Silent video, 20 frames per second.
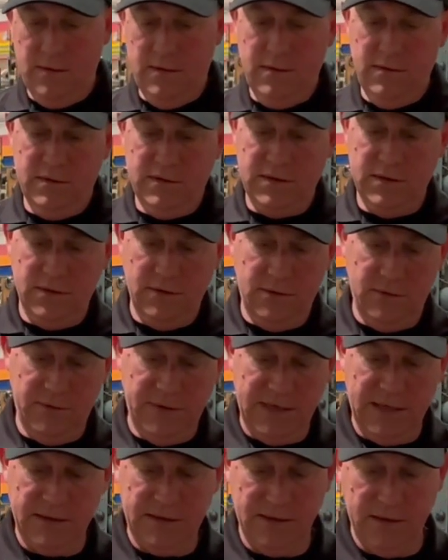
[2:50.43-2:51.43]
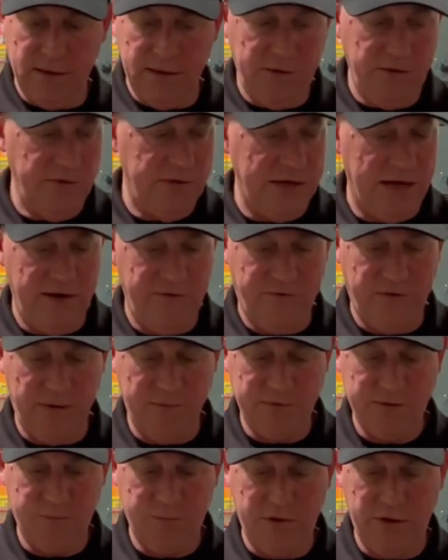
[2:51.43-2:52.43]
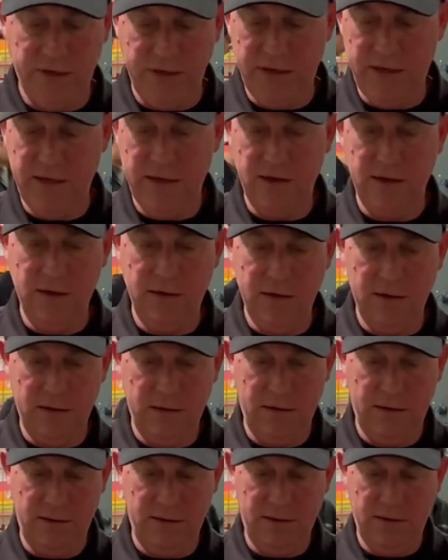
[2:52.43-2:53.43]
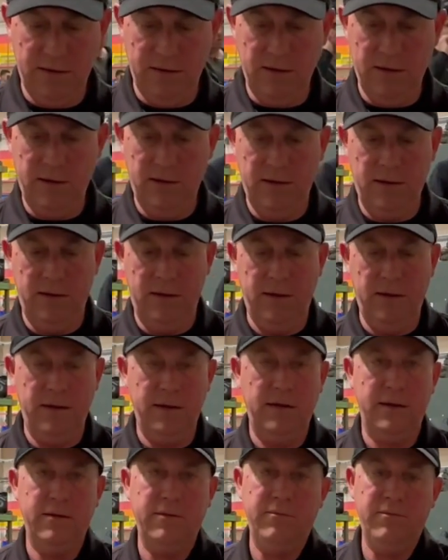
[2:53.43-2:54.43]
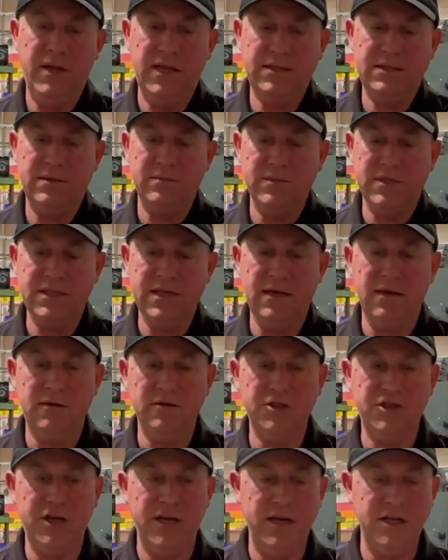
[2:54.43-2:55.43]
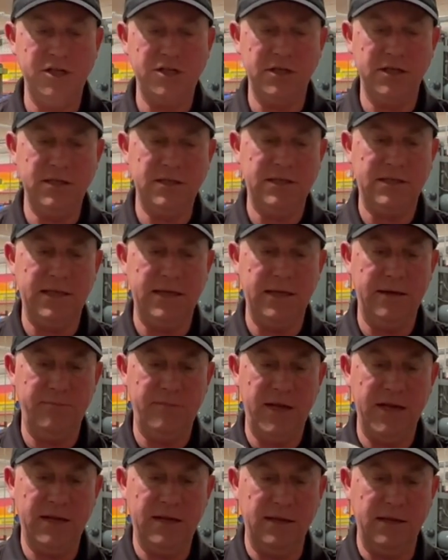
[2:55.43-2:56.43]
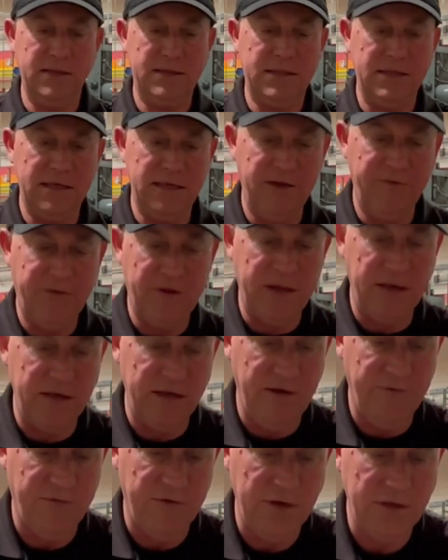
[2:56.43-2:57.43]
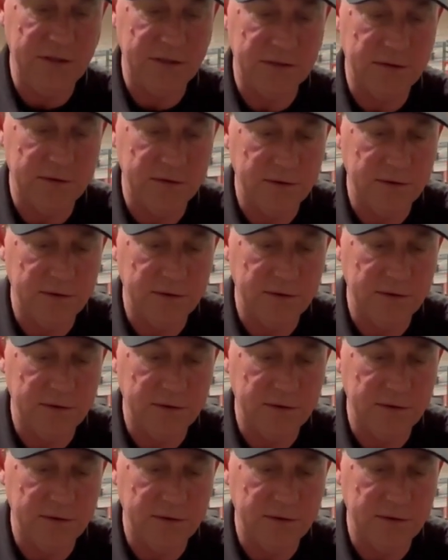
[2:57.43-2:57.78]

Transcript: So we got the new diaphragm spring here. Made some subtle changes that make a significant difference.